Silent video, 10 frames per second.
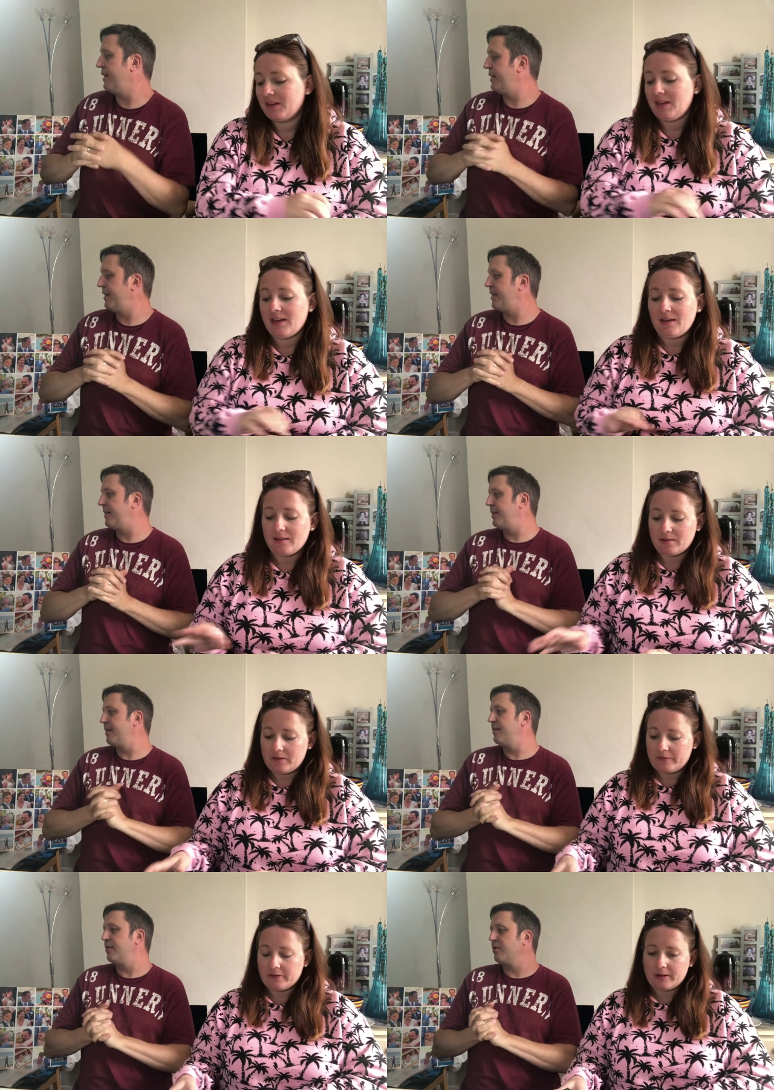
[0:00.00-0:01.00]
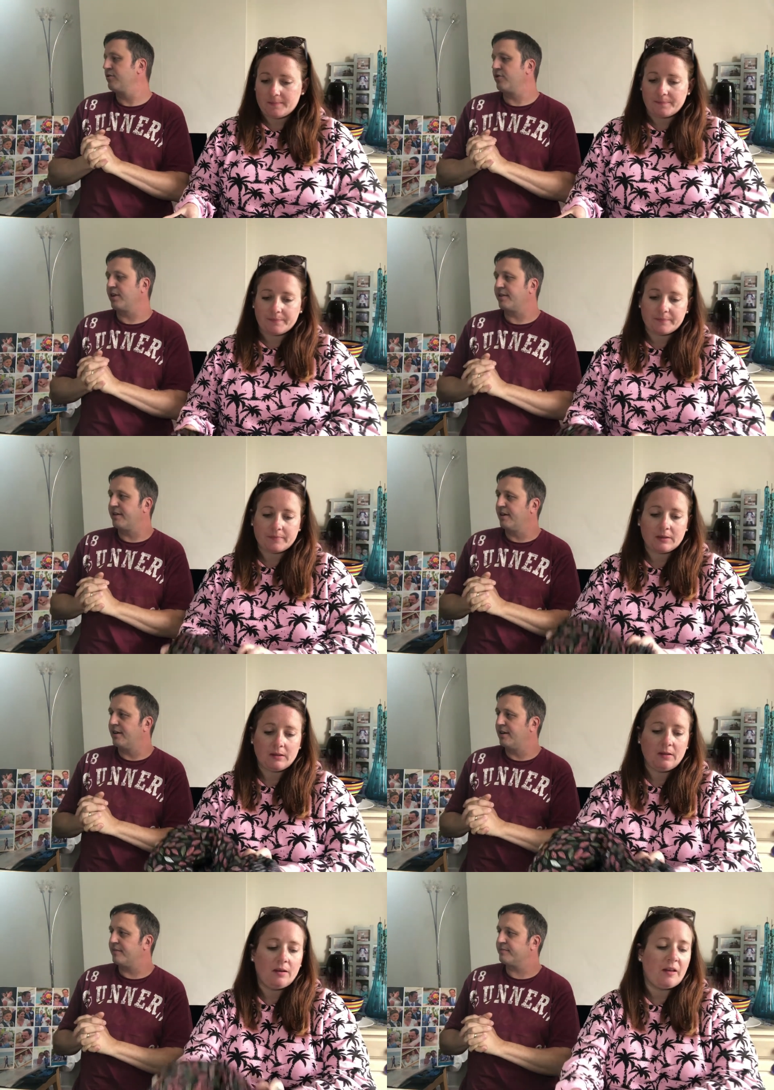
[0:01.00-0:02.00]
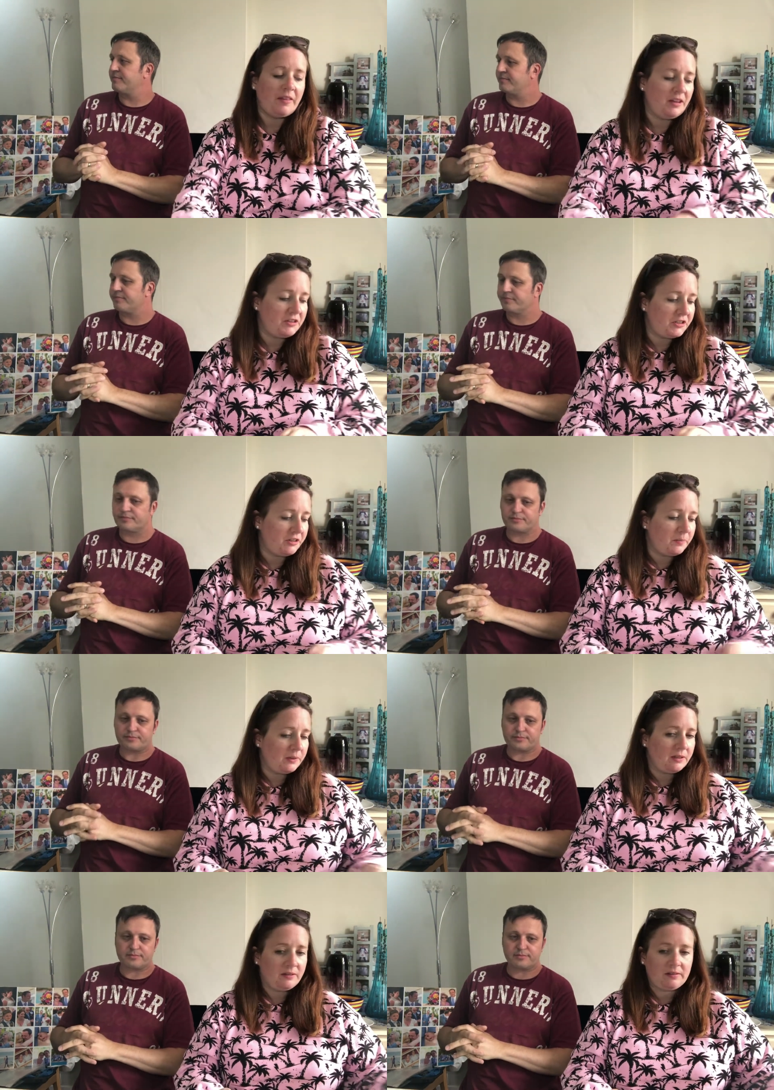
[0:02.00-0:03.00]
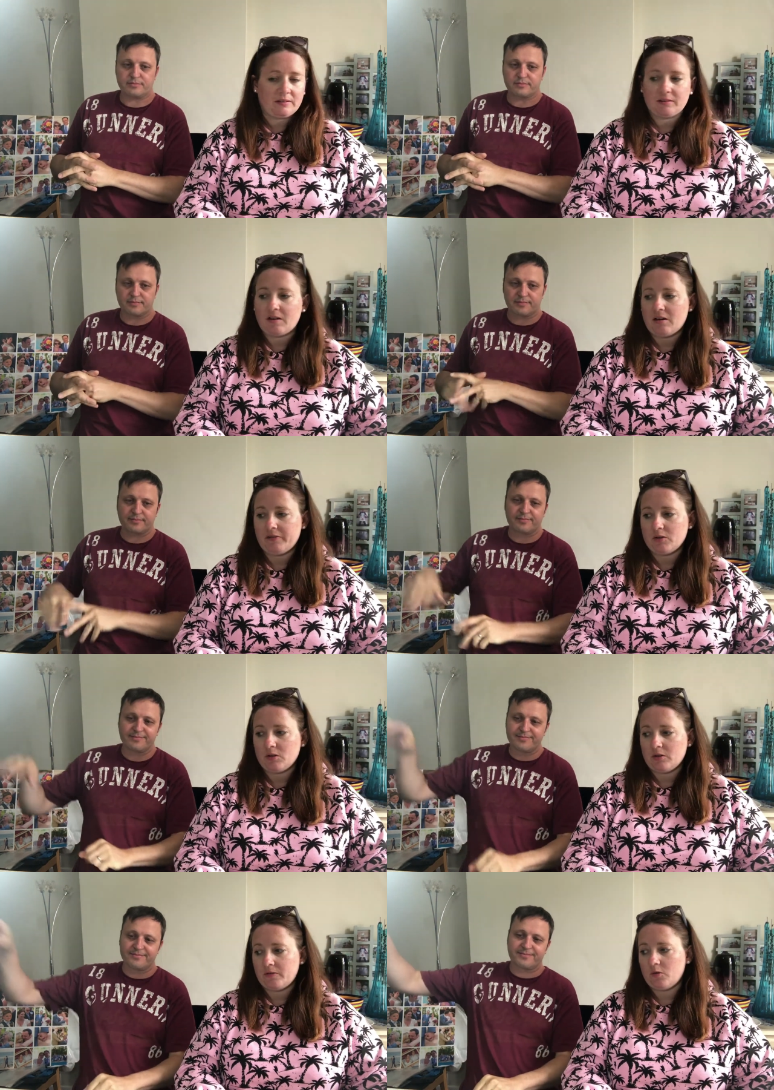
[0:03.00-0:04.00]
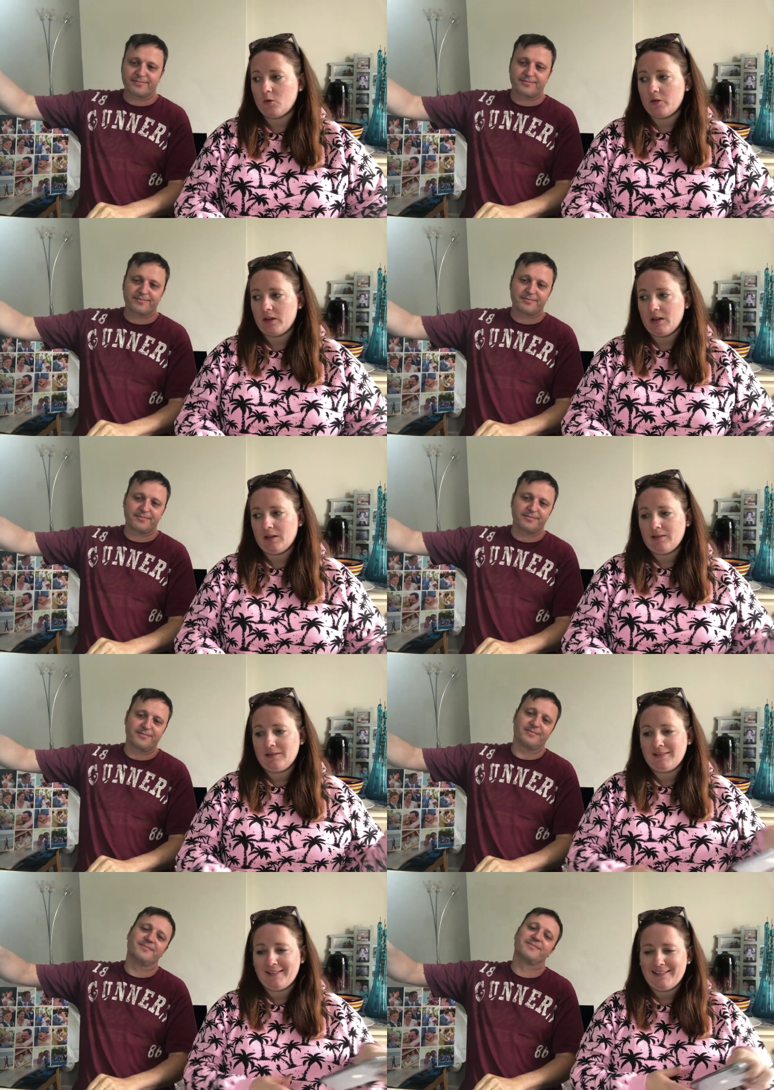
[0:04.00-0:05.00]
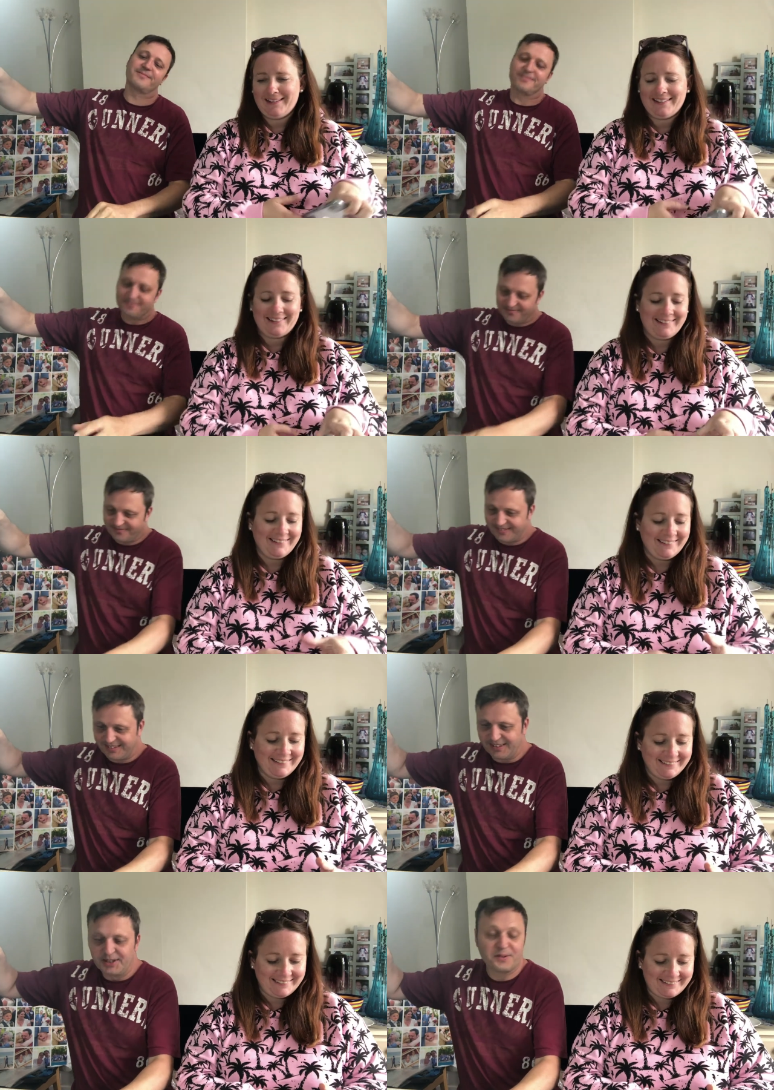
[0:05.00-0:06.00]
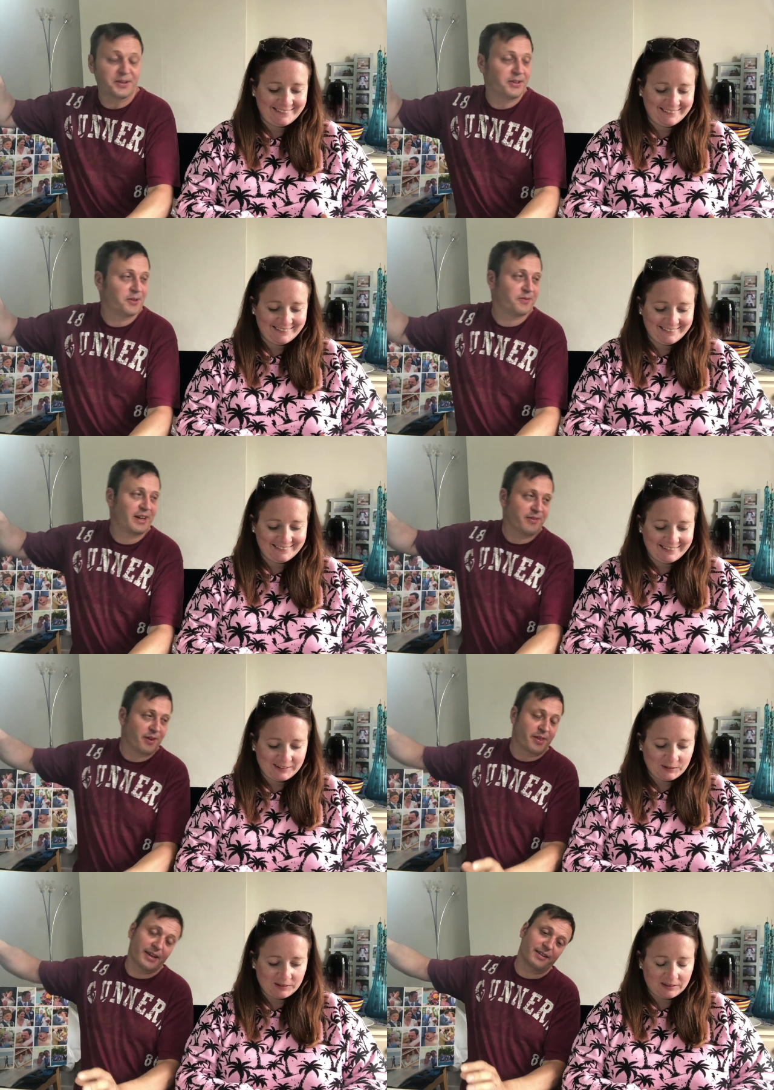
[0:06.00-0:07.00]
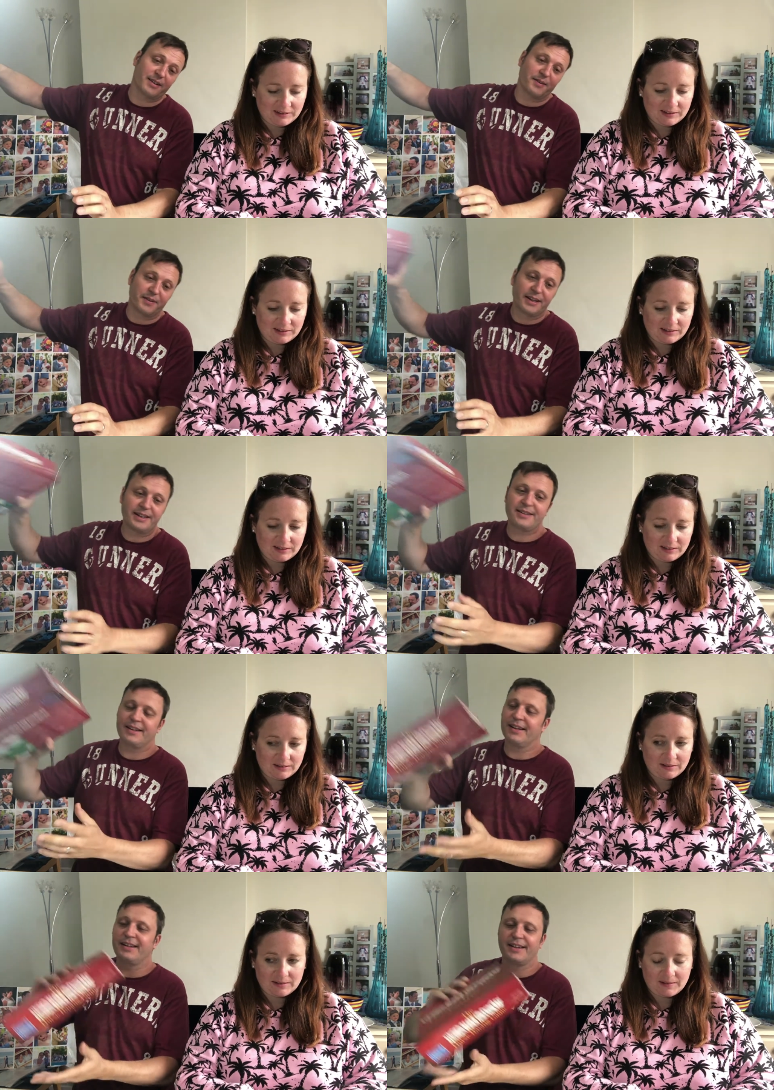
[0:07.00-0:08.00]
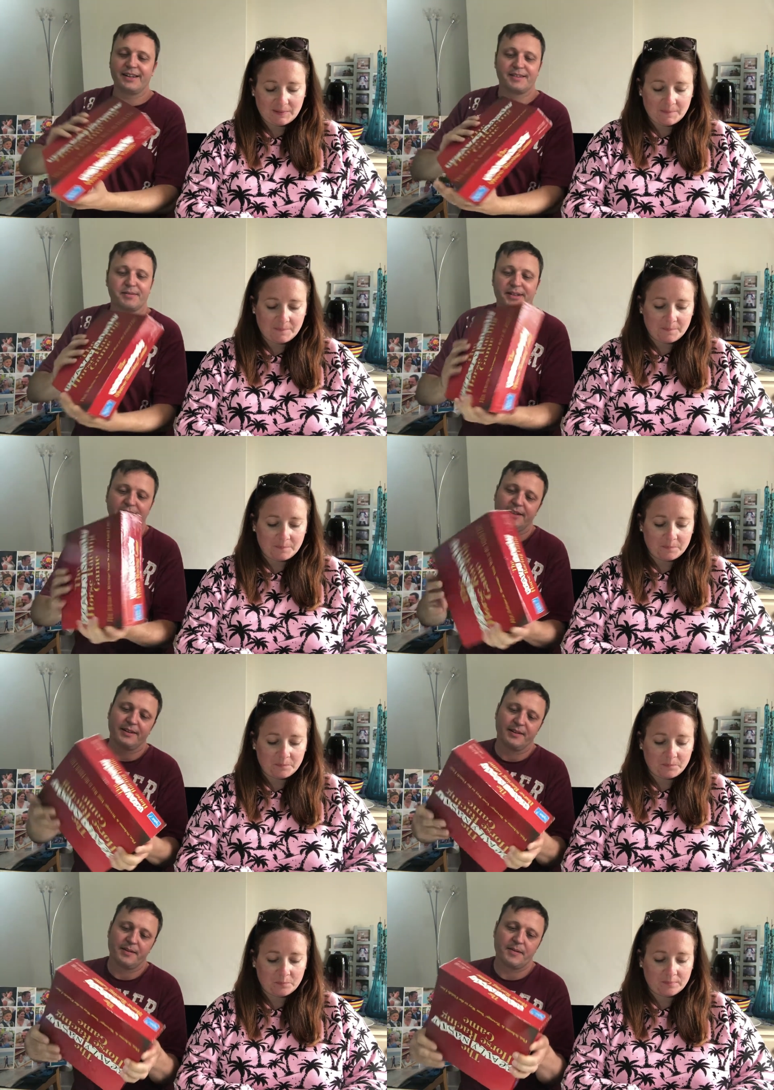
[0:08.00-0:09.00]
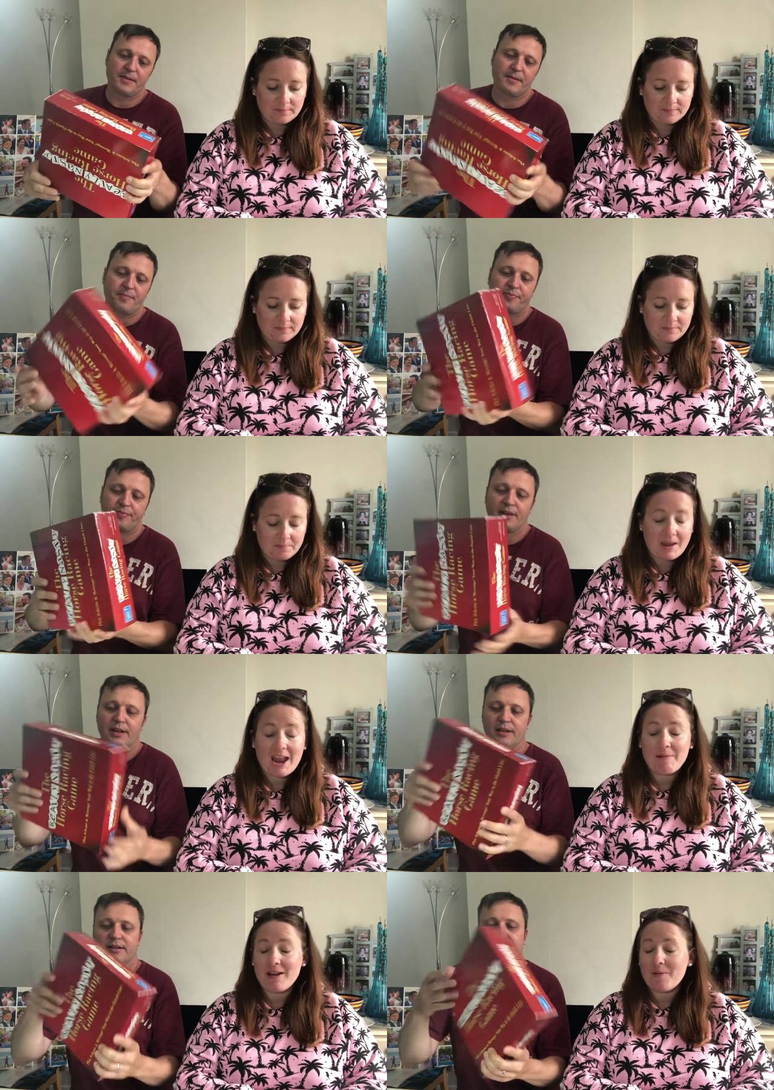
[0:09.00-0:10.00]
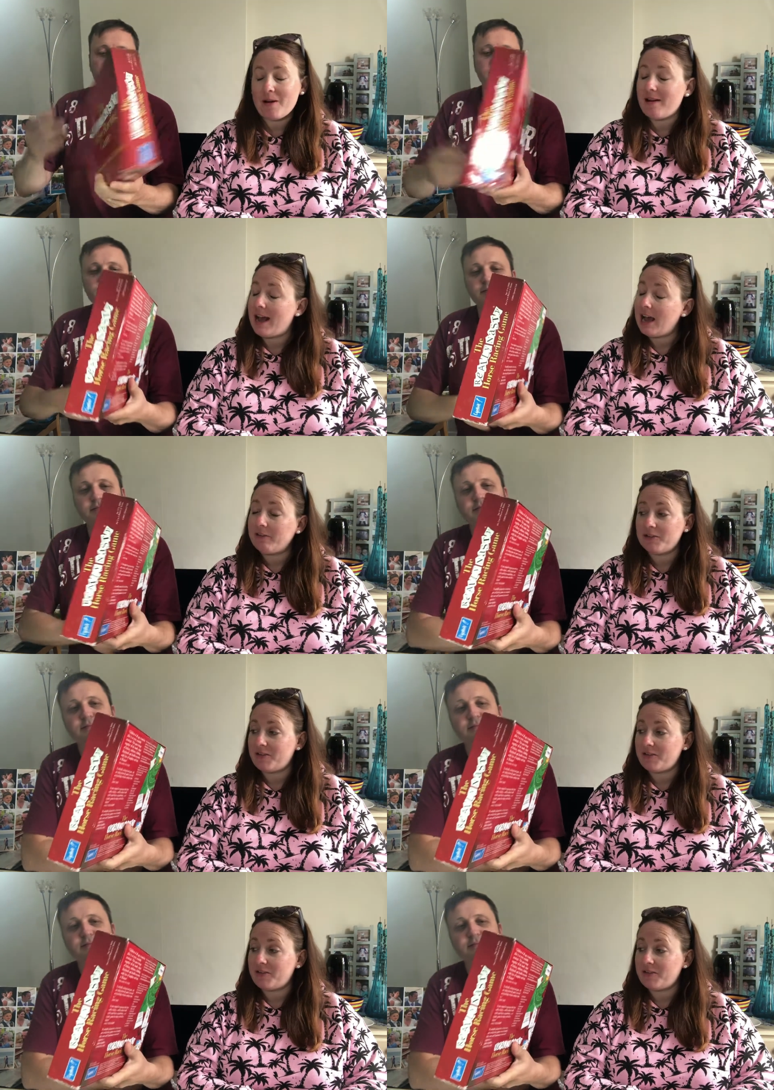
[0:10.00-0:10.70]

Speaker 1: Yeah, go for it. Shall I start? I think you should, because I've got four things.
Speaker 2: Well, your favourite thing's going to be easy then, isn't it, this week?
Speaker 1: Maybe I won't have a